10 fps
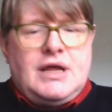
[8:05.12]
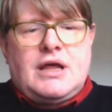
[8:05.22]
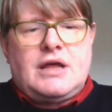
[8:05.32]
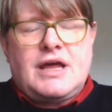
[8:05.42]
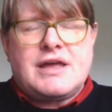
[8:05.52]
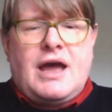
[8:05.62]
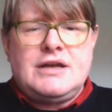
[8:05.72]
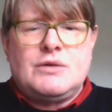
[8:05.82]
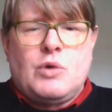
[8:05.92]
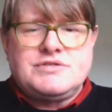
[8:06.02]
That
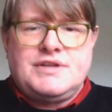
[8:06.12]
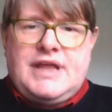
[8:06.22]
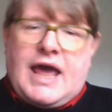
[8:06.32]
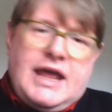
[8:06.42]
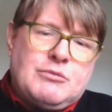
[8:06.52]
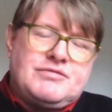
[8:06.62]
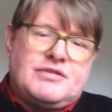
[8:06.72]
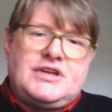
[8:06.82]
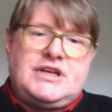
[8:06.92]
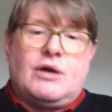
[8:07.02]
kind of wasn't the aim of the
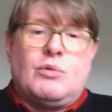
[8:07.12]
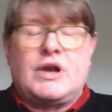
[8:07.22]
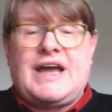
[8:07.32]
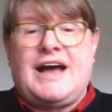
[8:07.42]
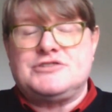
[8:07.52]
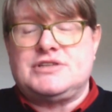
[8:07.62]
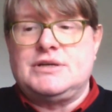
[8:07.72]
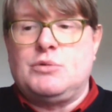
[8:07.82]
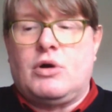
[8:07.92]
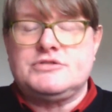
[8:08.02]
video. What it
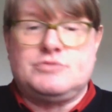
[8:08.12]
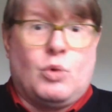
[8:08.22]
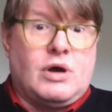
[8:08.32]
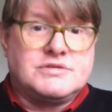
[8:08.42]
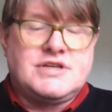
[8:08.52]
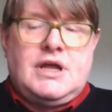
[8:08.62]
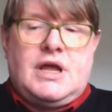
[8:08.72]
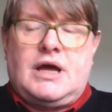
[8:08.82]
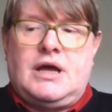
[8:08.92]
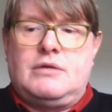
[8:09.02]
actually was
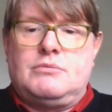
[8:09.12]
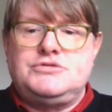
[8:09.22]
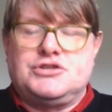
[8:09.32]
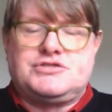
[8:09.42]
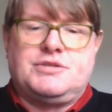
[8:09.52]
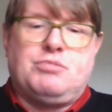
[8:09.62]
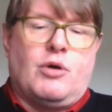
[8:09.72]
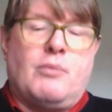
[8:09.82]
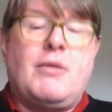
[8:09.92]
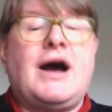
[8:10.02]
just to
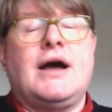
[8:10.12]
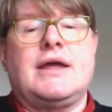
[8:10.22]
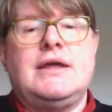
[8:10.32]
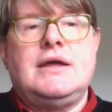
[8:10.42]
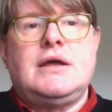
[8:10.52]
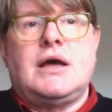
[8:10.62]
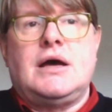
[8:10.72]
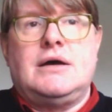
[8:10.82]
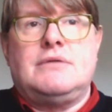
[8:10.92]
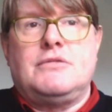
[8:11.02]
put my
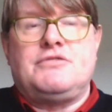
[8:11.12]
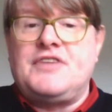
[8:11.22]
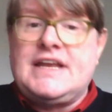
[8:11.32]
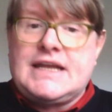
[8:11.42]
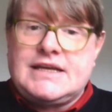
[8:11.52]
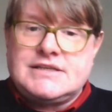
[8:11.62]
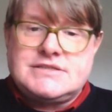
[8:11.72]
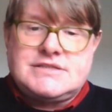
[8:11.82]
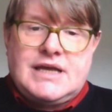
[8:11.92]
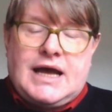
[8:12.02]

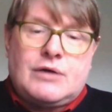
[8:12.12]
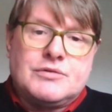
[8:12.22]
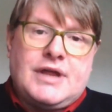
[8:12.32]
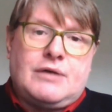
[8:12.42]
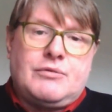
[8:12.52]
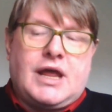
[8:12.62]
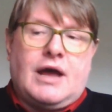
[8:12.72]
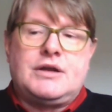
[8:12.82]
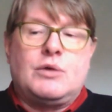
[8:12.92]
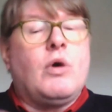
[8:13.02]
feelings out there
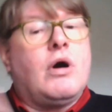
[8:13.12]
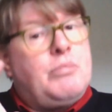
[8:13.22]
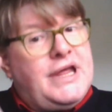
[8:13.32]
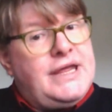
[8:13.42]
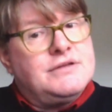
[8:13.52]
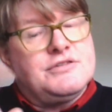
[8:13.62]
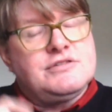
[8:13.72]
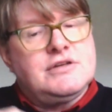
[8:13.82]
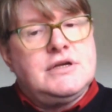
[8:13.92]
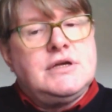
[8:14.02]
regarding what
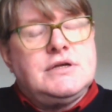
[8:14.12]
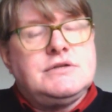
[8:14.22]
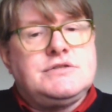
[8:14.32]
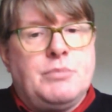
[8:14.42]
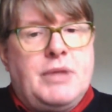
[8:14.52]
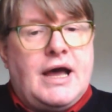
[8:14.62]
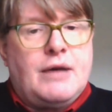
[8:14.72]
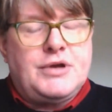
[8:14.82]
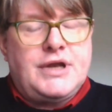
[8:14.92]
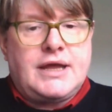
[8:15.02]
appears to be
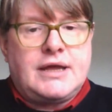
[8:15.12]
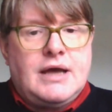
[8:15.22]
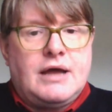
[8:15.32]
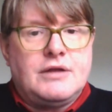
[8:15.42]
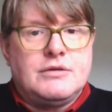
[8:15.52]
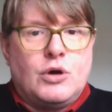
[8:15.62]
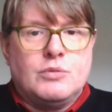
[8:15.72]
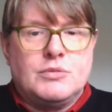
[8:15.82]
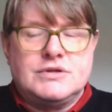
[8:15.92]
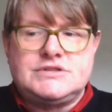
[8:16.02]
happening at the
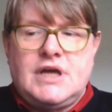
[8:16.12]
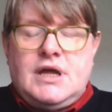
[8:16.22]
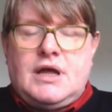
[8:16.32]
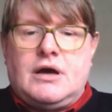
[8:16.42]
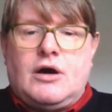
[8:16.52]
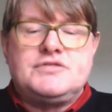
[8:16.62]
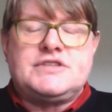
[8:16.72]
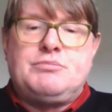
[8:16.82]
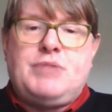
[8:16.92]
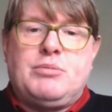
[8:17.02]
moment.
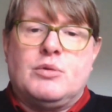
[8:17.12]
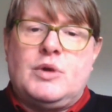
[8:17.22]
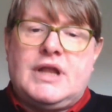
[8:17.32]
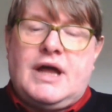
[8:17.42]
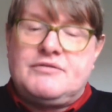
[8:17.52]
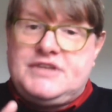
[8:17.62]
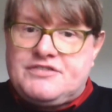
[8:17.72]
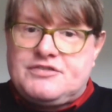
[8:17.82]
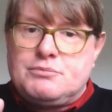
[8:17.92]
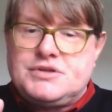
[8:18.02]
Obviously, people will have
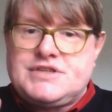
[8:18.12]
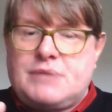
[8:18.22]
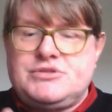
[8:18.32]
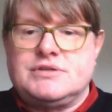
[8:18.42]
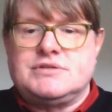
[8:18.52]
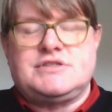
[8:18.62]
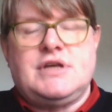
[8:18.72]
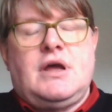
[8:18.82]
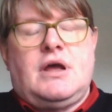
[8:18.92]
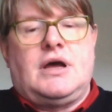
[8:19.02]
different perceptions
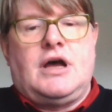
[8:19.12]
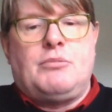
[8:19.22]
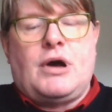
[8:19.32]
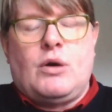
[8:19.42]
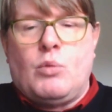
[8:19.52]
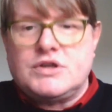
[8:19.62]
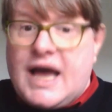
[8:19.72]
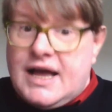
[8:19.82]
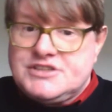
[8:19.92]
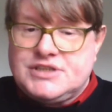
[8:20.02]
about what
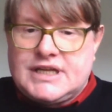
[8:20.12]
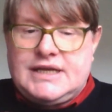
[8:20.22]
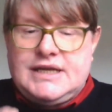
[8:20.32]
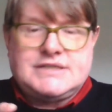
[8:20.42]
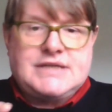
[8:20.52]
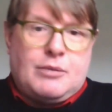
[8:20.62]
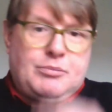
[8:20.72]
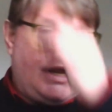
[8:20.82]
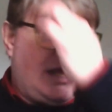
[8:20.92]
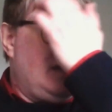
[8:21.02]
actually is
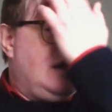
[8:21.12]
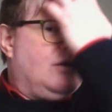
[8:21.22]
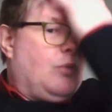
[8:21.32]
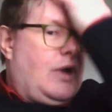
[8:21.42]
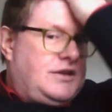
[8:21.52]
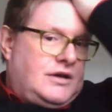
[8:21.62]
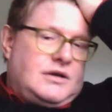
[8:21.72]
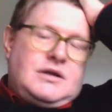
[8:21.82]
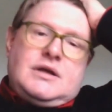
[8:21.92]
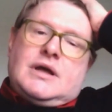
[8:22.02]
happening,
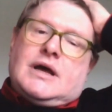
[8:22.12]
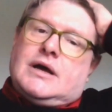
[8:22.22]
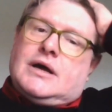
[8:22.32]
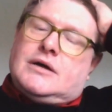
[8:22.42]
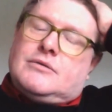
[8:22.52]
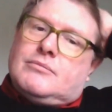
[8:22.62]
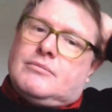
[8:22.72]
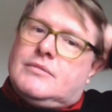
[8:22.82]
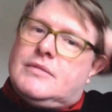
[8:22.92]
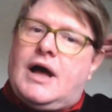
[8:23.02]
whether
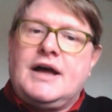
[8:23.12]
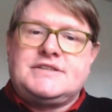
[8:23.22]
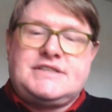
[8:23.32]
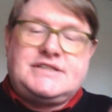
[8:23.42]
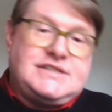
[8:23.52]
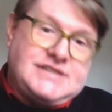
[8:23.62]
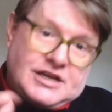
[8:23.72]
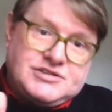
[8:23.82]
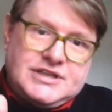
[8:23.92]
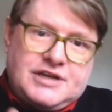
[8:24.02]
ISIS is
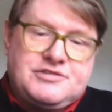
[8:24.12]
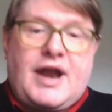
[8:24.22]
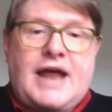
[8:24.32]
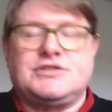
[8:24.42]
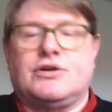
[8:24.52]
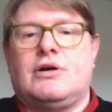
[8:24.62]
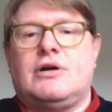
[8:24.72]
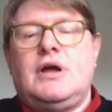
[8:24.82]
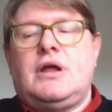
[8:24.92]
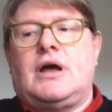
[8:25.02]
actually a threat,
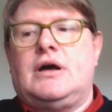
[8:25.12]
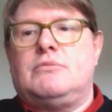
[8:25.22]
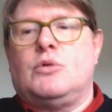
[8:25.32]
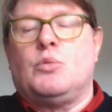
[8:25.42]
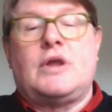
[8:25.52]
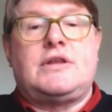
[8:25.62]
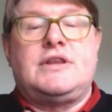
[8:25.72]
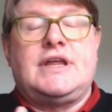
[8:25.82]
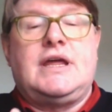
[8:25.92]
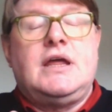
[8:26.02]
or whether
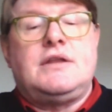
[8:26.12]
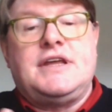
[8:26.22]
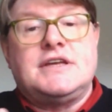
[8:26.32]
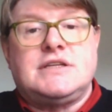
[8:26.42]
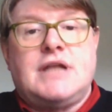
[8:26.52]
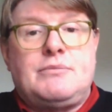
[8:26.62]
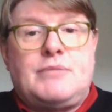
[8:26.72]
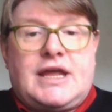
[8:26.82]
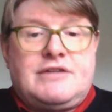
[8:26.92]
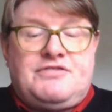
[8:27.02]
the
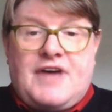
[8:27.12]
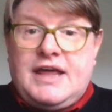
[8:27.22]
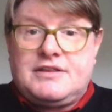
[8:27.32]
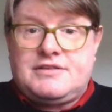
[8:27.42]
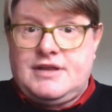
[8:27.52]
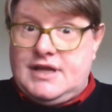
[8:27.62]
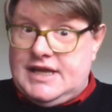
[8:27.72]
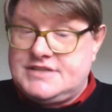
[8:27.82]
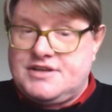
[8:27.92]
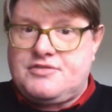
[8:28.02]
Islamic faith
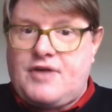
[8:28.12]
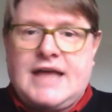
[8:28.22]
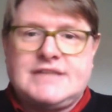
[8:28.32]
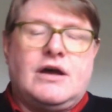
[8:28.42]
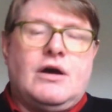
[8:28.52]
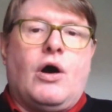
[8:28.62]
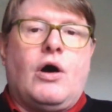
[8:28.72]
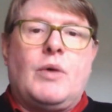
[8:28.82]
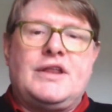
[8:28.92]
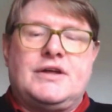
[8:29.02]
is a threat,
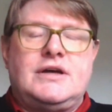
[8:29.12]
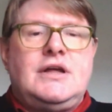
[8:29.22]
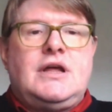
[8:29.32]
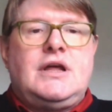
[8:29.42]
or whether